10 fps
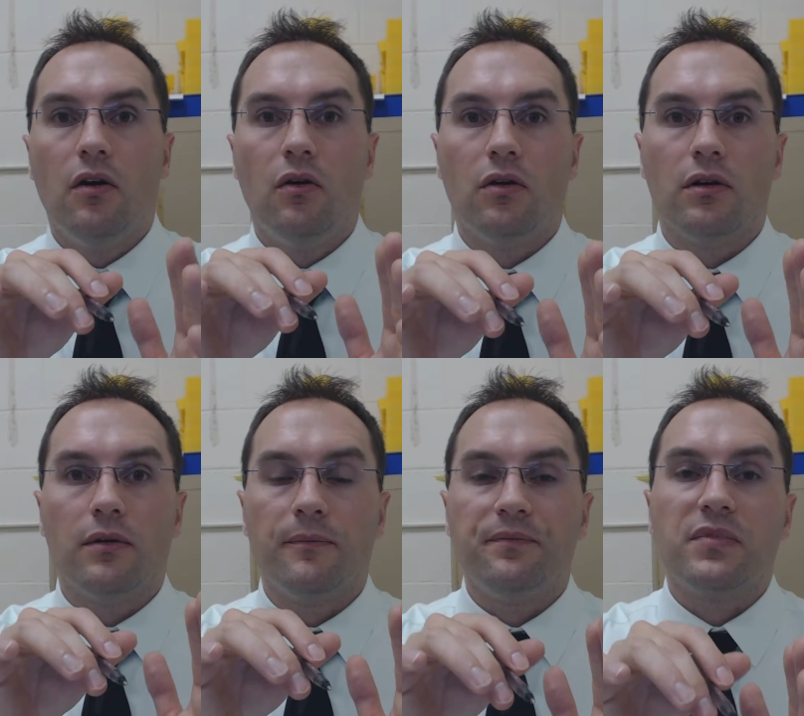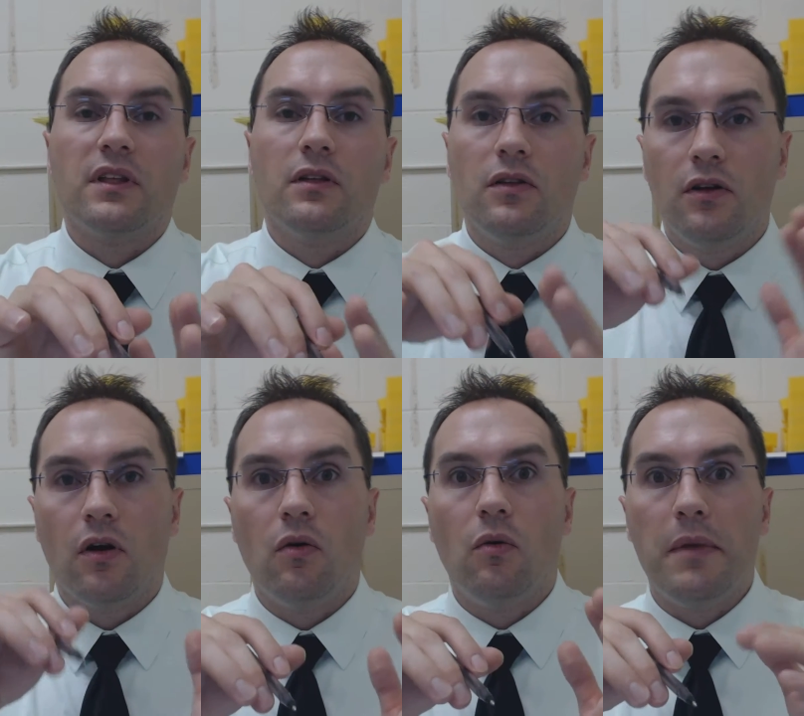Or
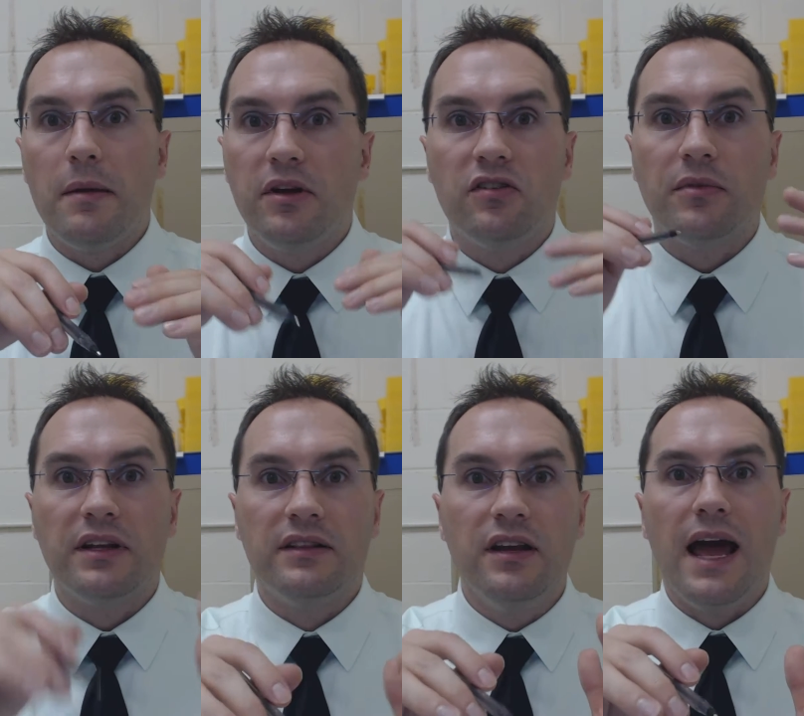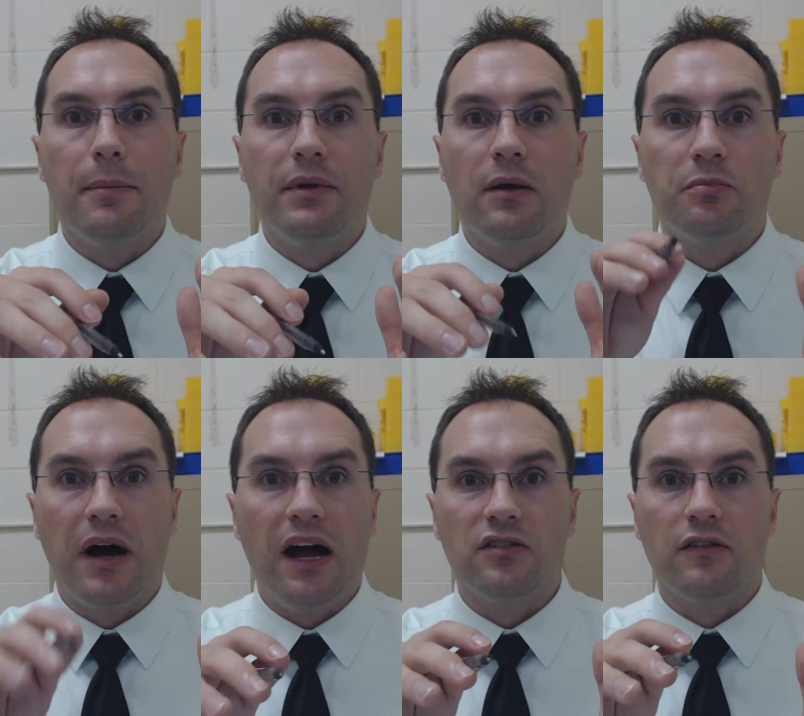maybe something did happen that was
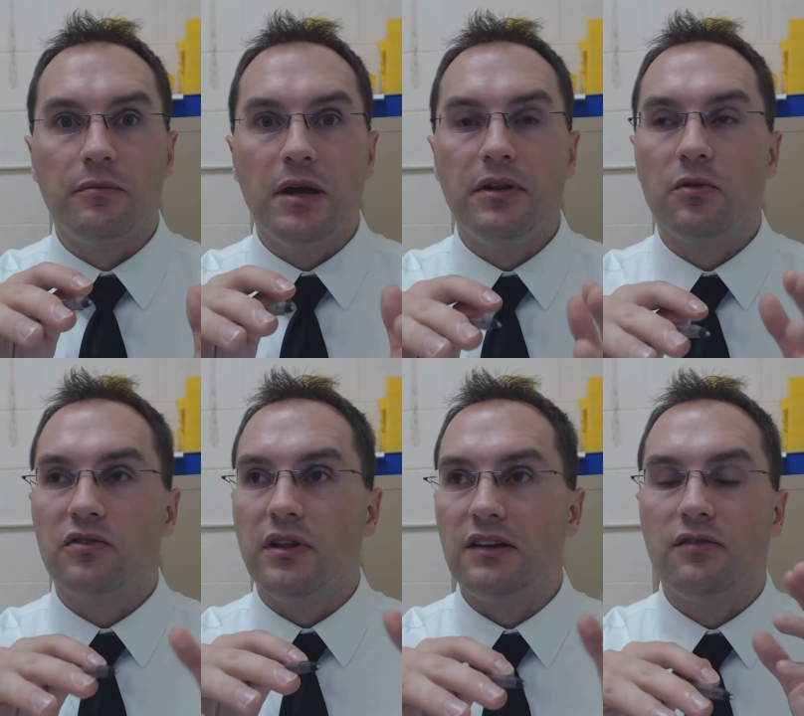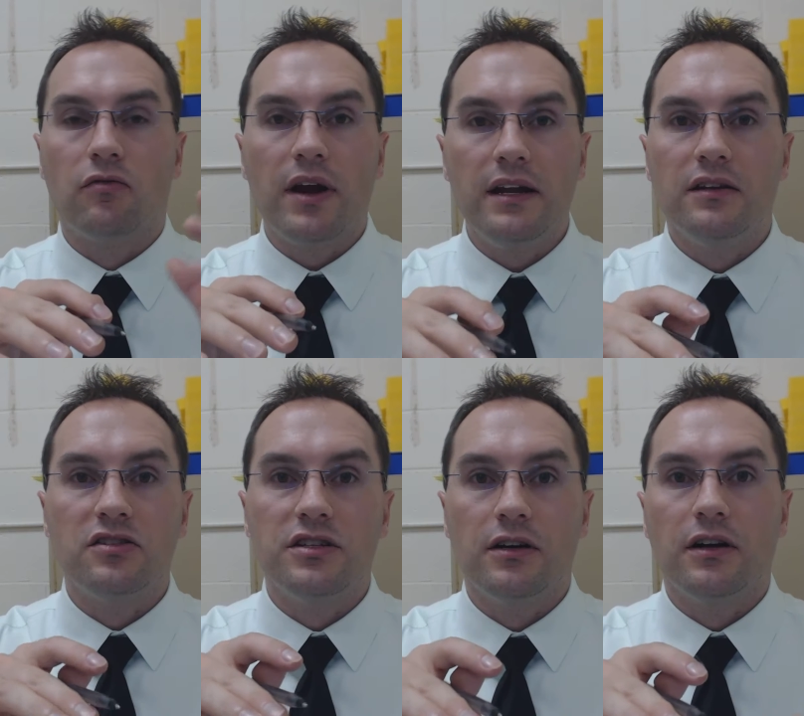positive. Maybe there was lots of rain
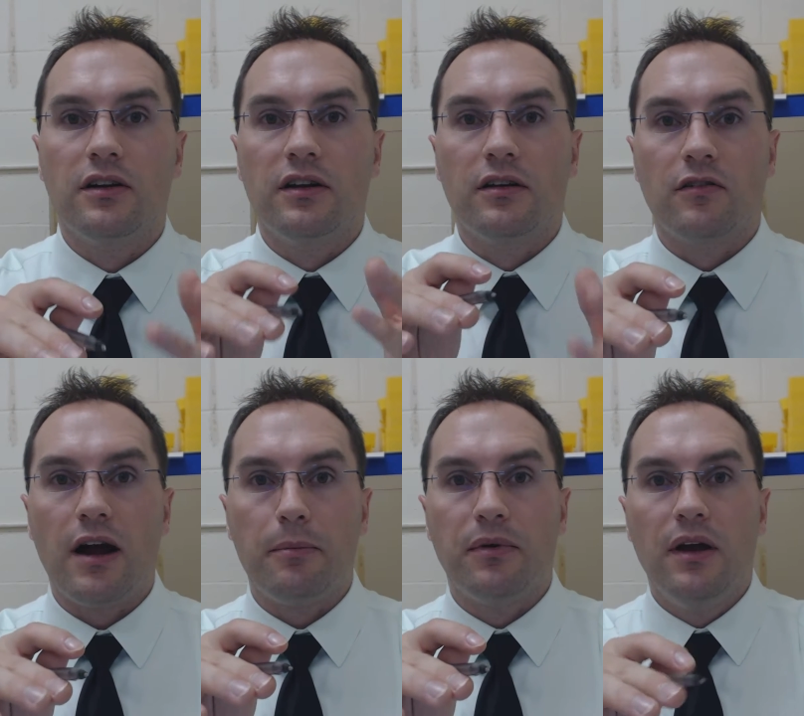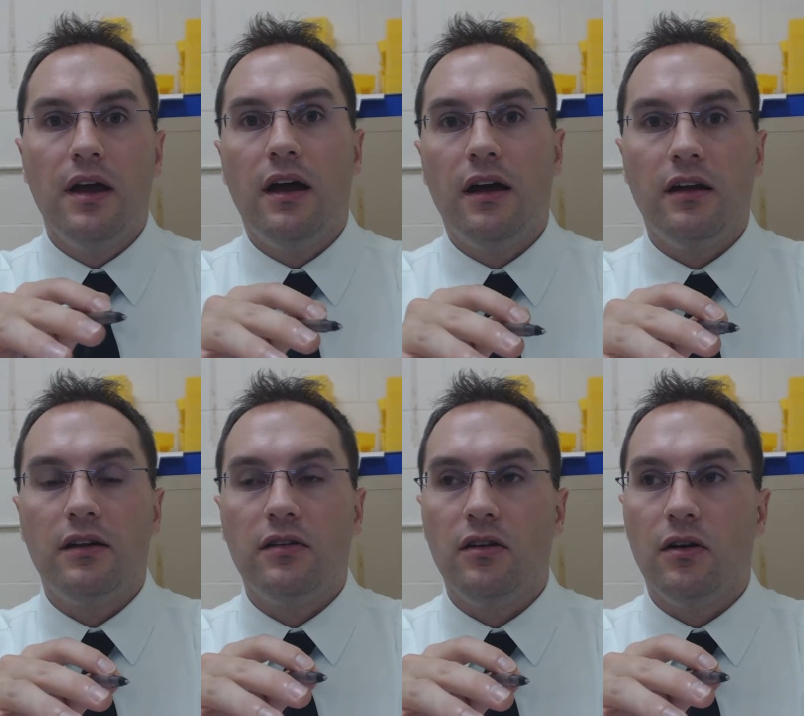this year and a crop,
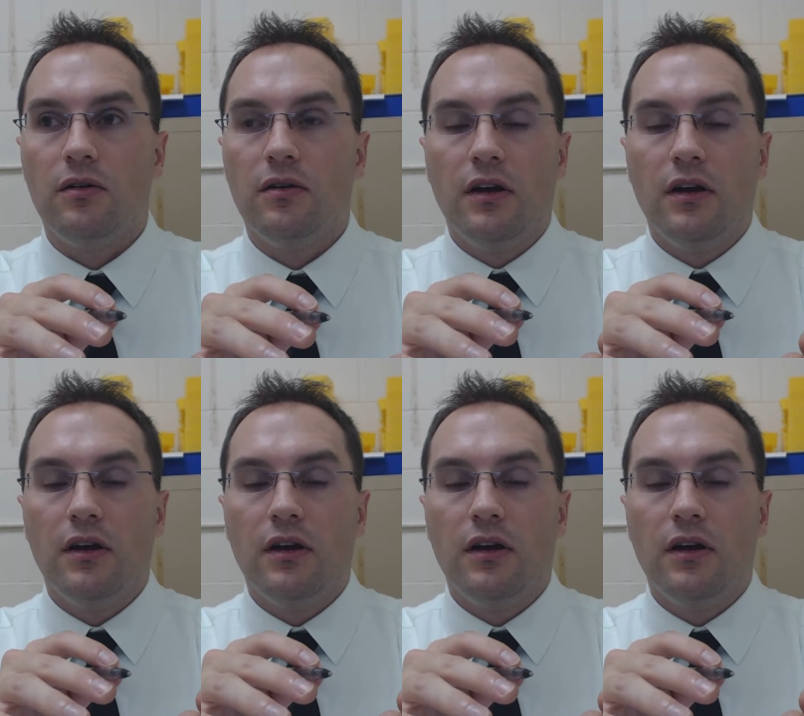and